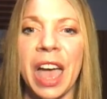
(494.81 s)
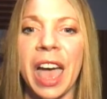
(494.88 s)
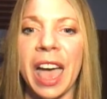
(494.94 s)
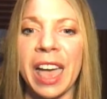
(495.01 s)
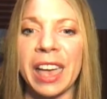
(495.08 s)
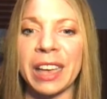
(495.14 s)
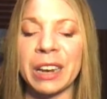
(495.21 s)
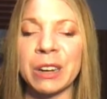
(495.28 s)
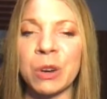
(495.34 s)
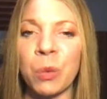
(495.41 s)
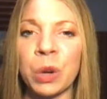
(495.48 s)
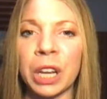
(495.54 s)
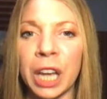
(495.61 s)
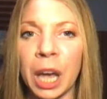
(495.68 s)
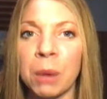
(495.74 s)
And
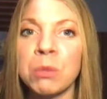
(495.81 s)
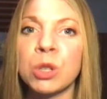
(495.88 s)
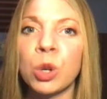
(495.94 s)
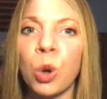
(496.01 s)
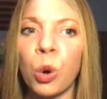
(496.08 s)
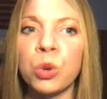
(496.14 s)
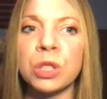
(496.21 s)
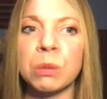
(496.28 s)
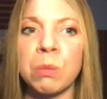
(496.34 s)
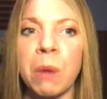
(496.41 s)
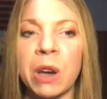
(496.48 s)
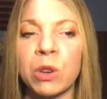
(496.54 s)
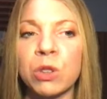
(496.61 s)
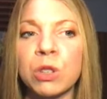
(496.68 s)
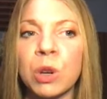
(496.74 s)
when it comes to goals and
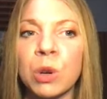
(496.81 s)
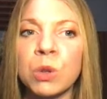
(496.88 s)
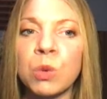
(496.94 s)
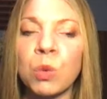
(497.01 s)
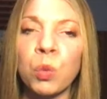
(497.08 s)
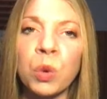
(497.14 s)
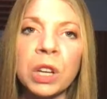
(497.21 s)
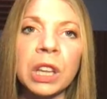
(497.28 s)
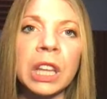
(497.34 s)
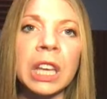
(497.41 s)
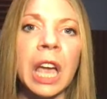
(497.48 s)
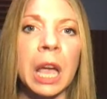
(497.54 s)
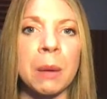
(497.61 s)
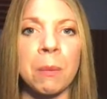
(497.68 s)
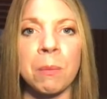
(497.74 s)
milestones,
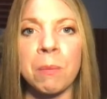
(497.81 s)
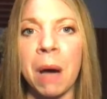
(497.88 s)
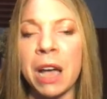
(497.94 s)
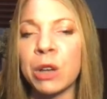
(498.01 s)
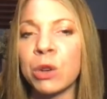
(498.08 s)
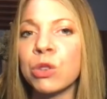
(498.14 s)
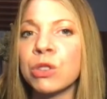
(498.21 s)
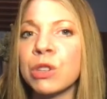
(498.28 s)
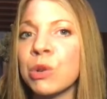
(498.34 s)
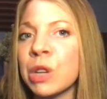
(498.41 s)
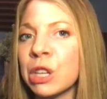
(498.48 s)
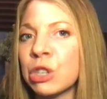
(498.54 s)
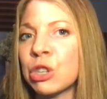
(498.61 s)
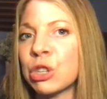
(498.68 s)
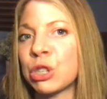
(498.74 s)
really a milestone
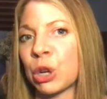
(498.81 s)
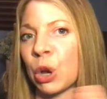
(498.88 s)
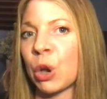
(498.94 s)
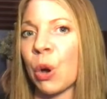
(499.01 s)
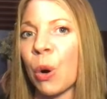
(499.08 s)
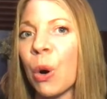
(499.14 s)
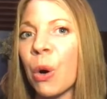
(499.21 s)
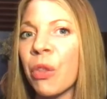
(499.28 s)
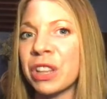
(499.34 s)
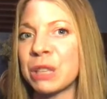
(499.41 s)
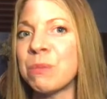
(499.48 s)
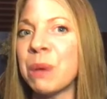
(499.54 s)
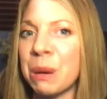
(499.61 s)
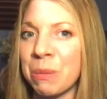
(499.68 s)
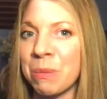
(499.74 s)
is just a goal that's
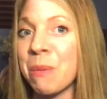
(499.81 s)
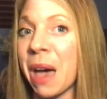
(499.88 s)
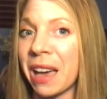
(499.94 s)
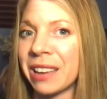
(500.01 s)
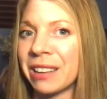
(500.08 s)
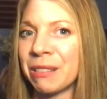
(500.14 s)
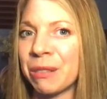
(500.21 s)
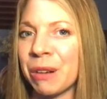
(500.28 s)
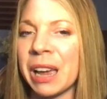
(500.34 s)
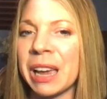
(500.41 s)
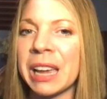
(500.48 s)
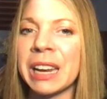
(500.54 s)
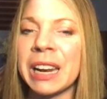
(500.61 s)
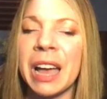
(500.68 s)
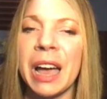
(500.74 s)
been met,
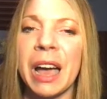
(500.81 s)
right?